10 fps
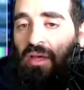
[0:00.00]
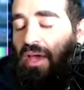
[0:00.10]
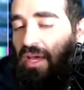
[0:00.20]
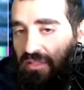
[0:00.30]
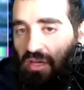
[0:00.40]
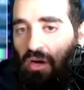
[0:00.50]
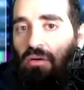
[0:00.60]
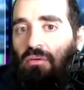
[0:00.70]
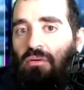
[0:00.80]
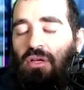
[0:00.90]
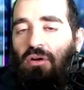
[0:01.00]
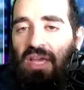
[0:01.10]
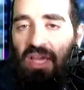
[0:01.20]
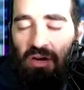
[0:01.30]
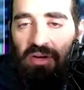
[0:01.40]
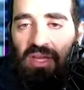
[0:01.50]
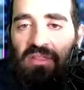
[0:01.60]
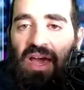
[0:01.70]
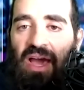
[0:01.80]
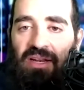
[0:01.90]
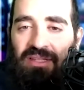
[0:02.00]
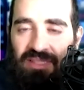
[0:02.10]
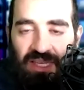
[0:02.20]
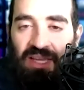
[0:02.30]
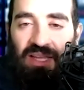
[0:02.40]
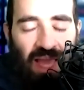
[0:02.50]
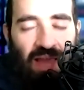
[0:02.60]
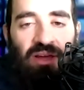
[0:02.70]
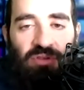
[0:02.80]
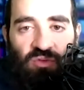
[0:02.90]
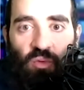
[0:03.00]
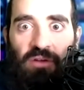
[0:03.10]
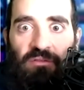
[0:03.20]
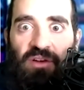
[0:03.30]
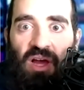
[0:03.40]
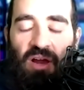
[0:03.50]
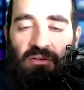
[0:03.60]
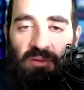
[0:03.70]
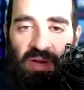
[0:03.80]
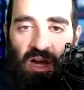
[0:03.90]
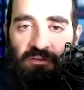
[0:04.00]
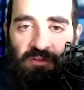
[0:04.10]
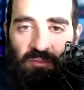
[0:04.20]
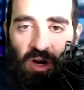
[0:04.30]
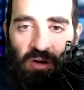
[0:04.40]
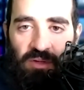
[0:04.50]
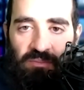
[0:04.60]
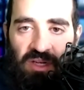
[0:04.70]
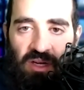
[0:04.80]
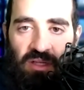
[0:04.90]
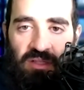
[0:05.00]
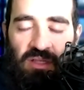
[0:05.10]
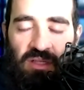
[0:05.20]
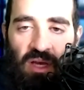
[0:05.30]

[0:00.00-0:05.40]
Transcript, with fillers: And so, you know, hearing that and seeing, and that that was one very powerful moment because